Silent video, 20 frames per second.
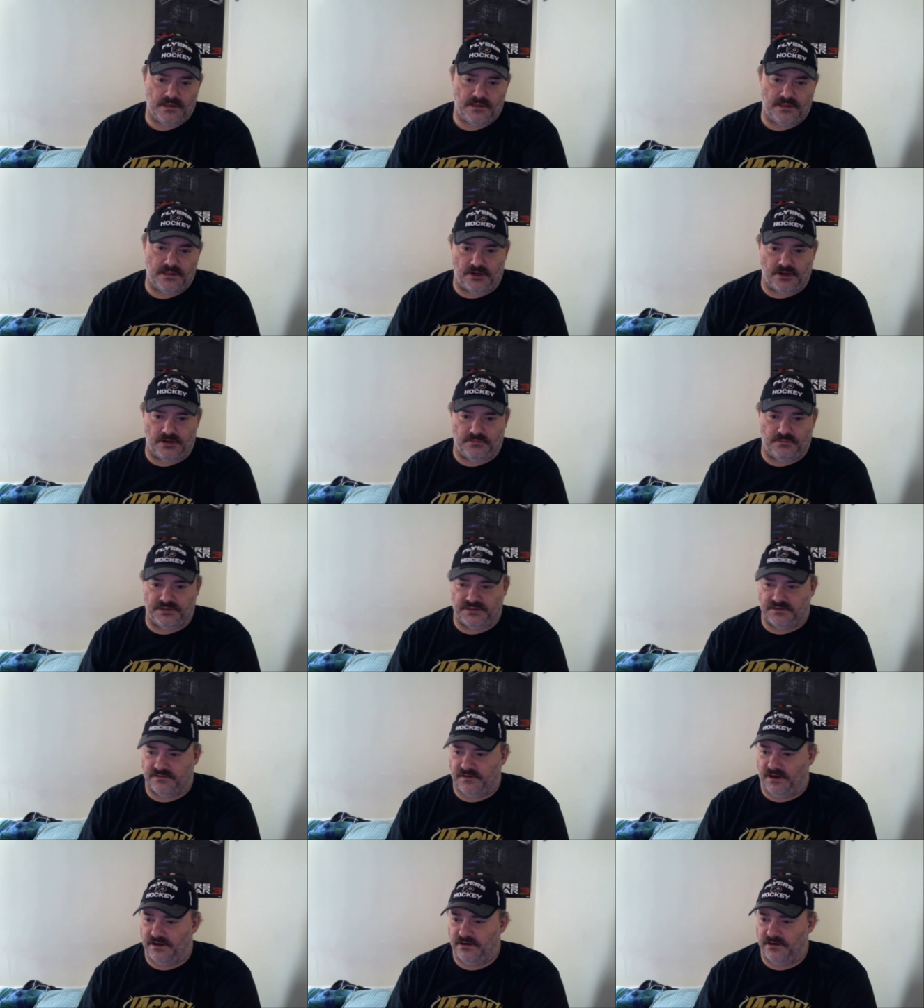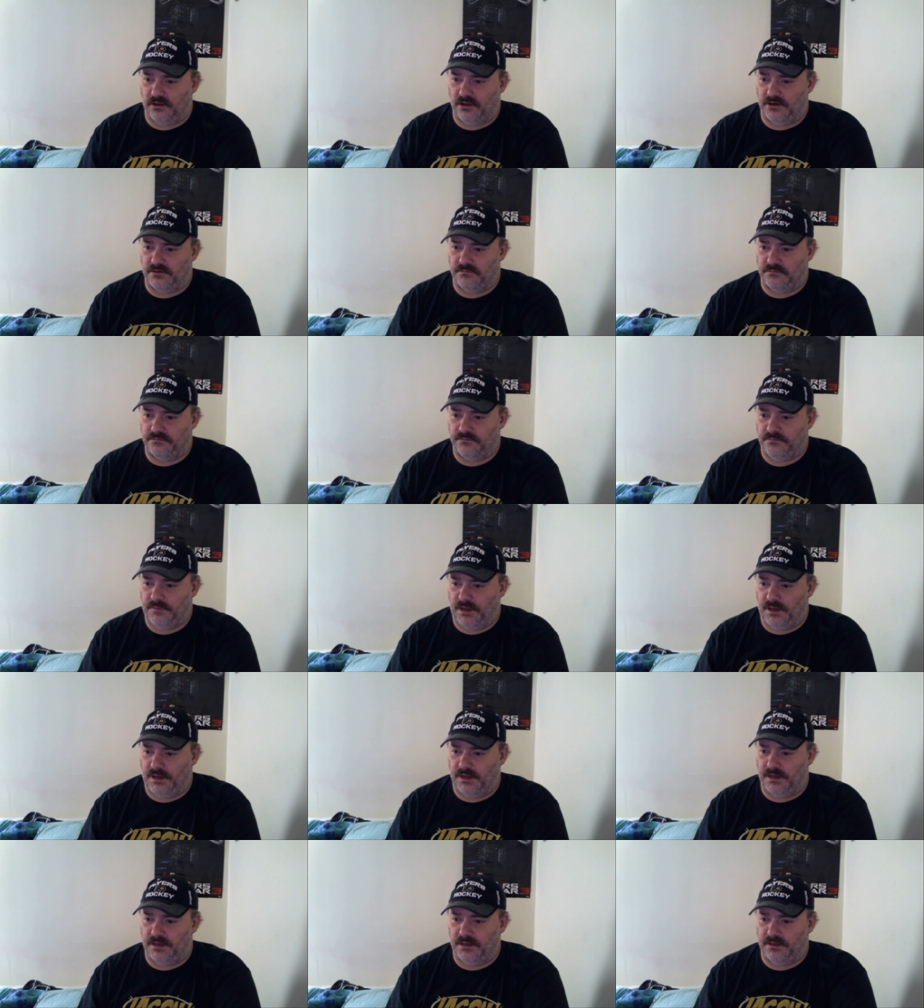they're going to put the title on him,
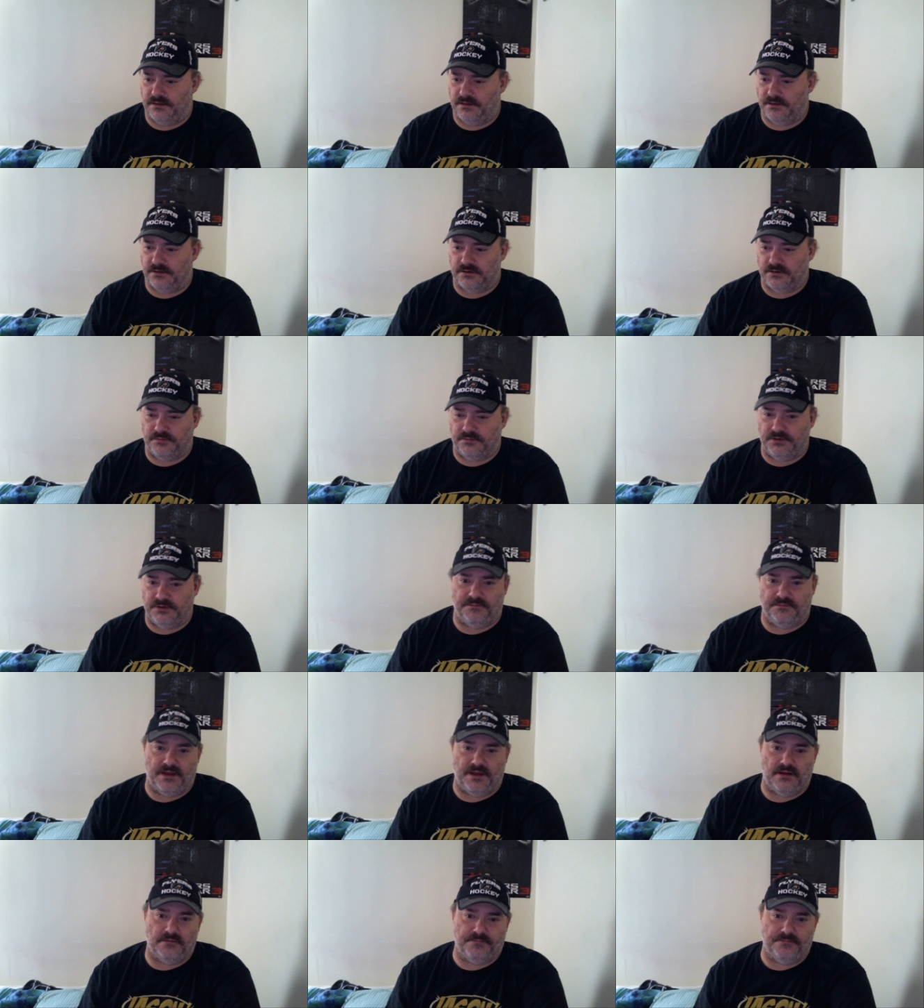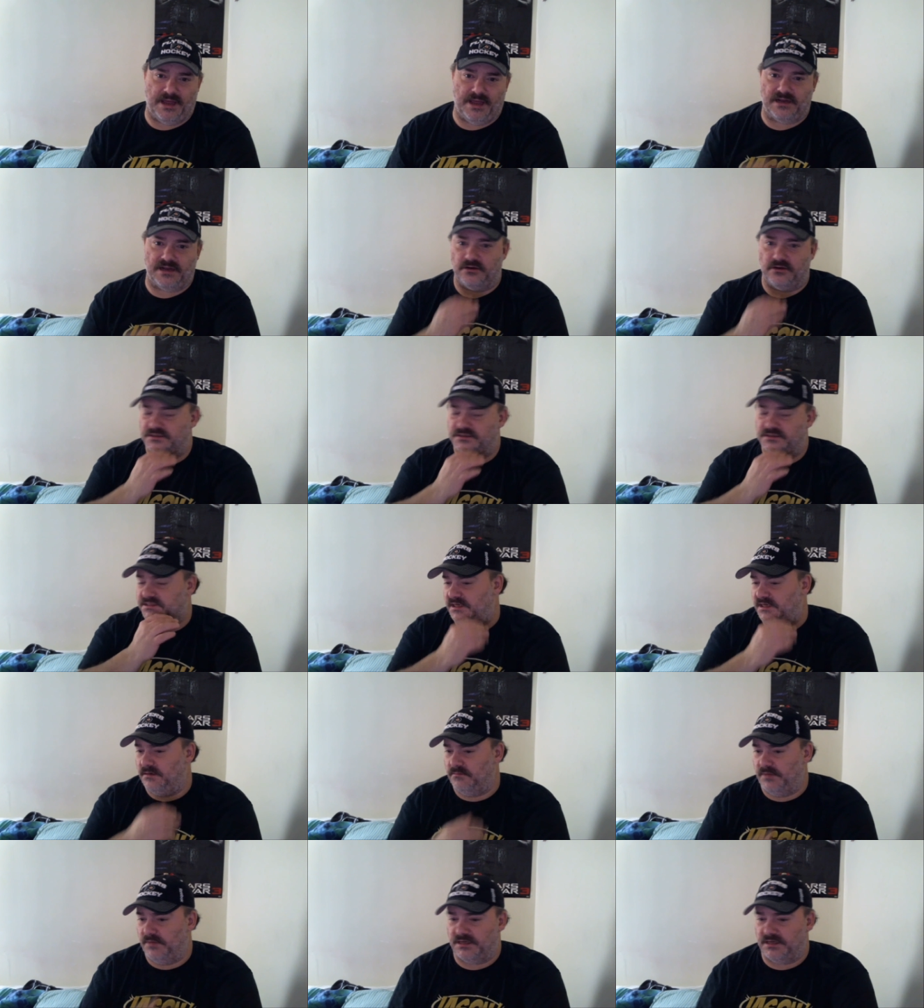and they're going to put the belt back on
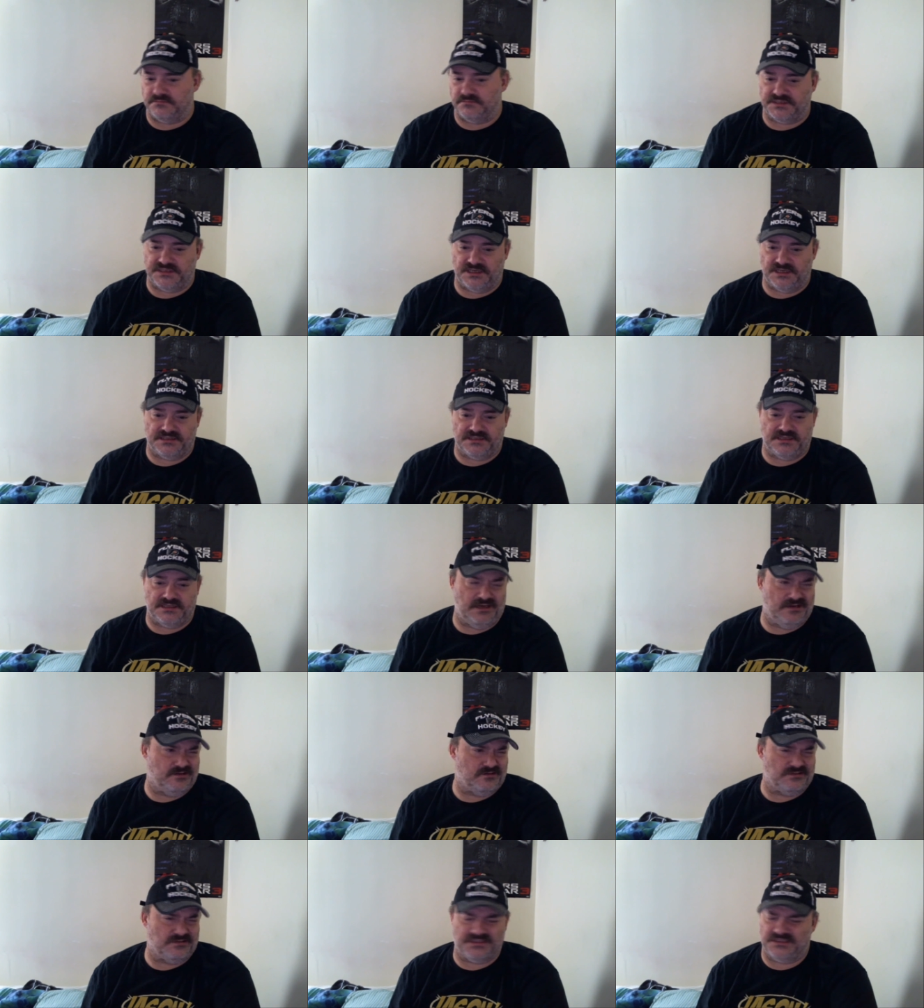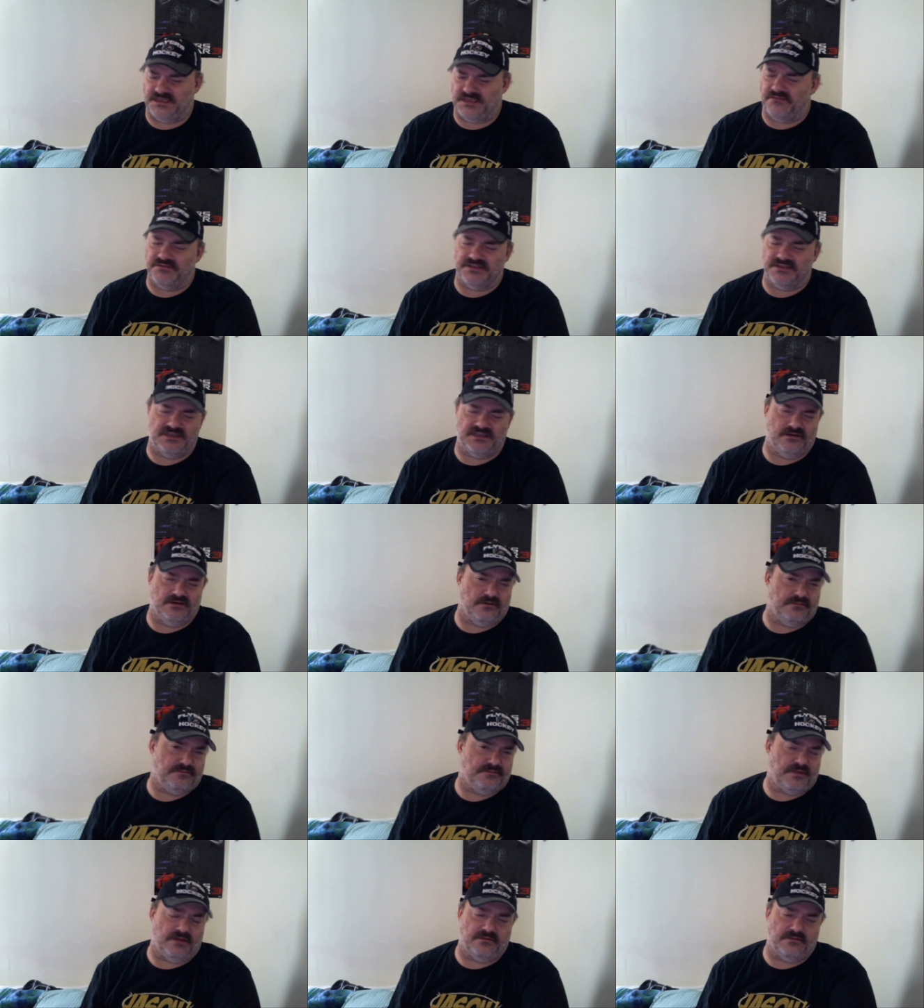Cena, make him 16 or 17 or
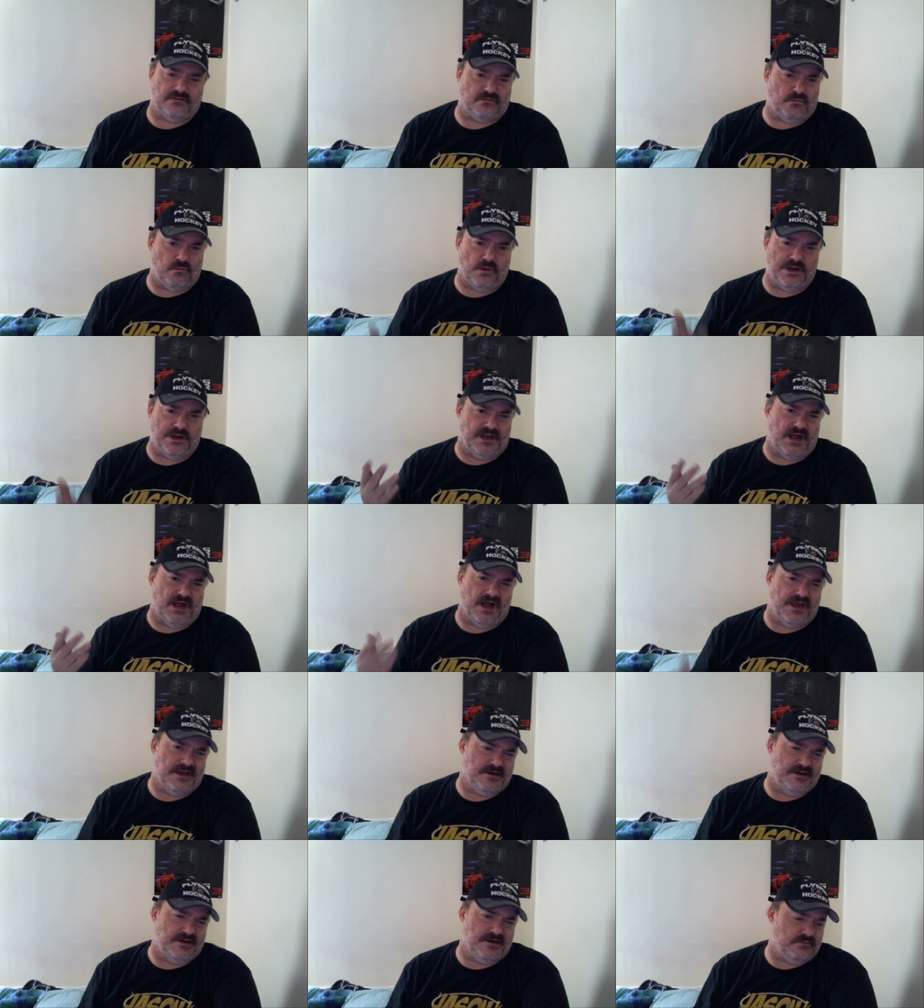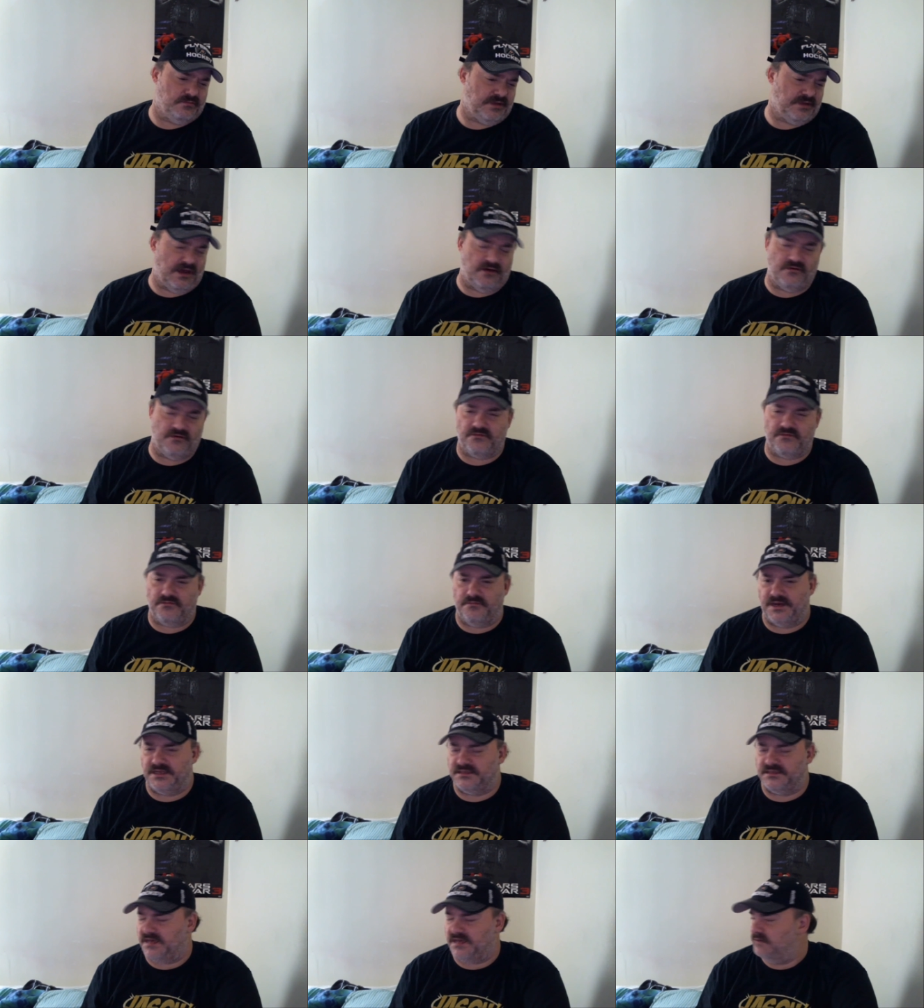29 or however
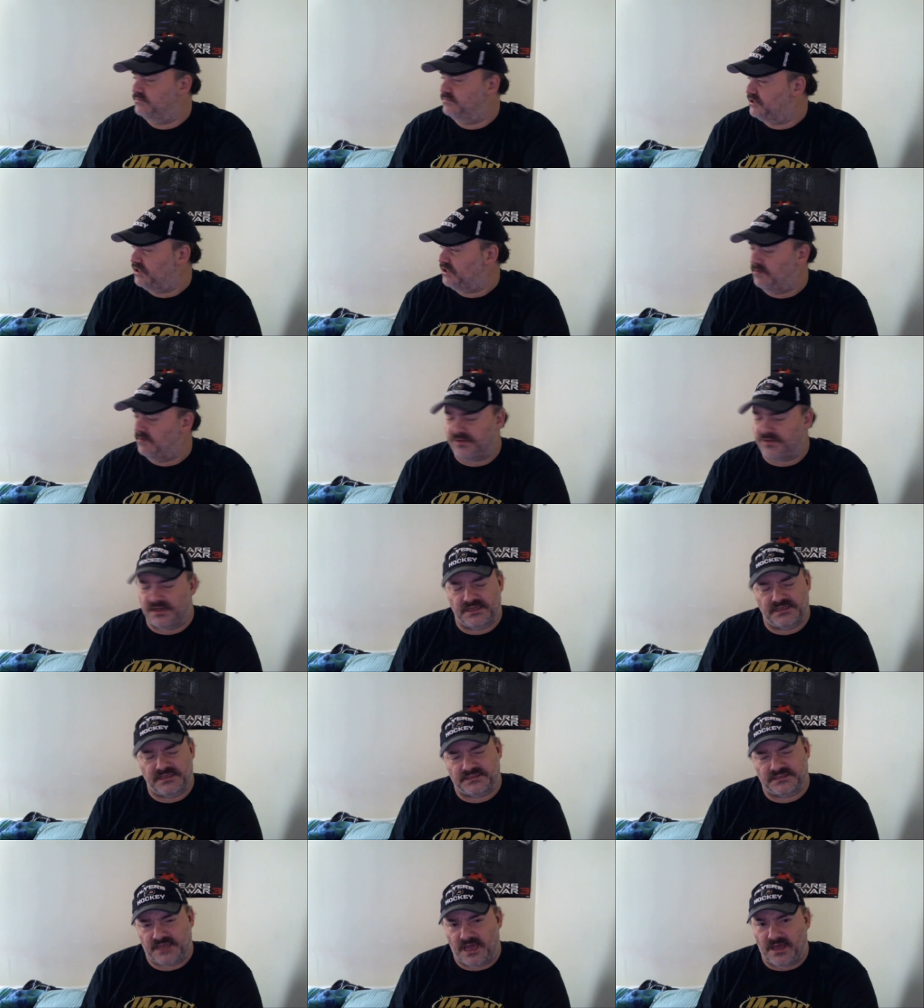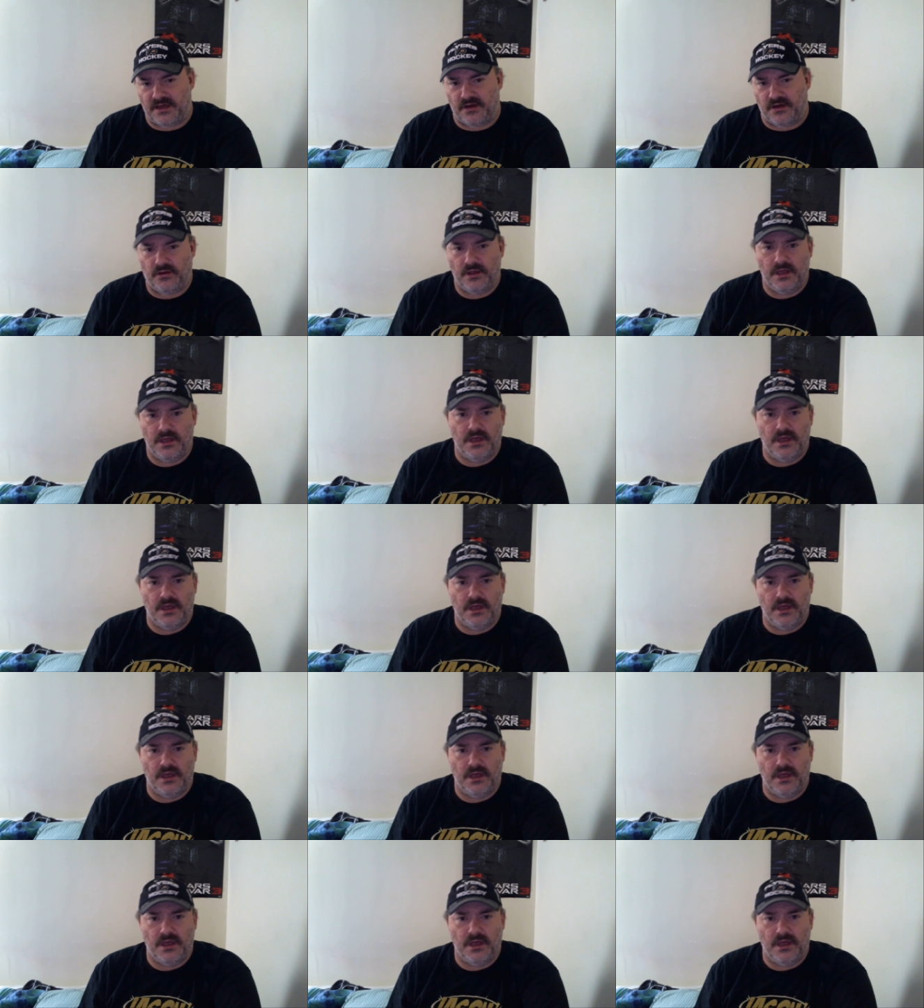many times champion he is now.